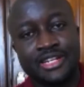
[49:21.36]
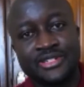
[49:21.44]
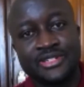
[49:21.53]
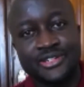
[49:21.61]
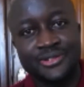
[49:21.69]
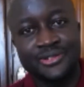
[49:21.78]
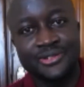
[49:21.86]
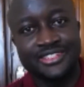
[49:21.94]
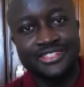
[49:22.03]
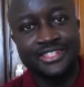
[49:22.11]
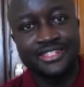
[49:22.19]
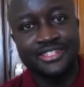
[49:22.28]
tackle
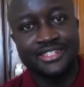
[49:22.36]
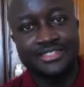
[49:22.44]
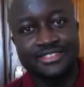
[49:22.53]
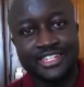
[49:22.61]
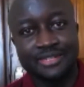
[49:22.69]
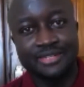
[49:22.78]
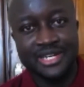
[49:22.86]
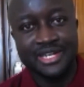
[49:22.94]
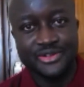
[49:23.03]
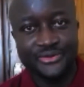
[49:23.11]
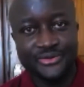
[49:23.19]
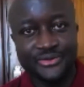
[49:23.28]
the second part
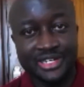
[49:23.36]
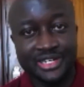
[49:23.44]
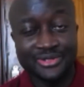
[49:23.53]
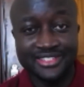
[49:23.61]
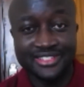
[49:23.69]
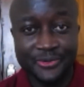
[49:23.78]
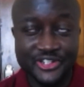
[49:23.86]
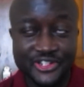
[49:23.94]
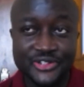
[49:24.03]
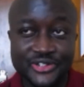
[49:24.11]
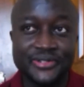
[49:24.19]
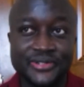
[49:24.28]
of Moses'
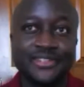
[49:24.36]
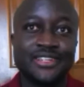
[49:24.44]
question,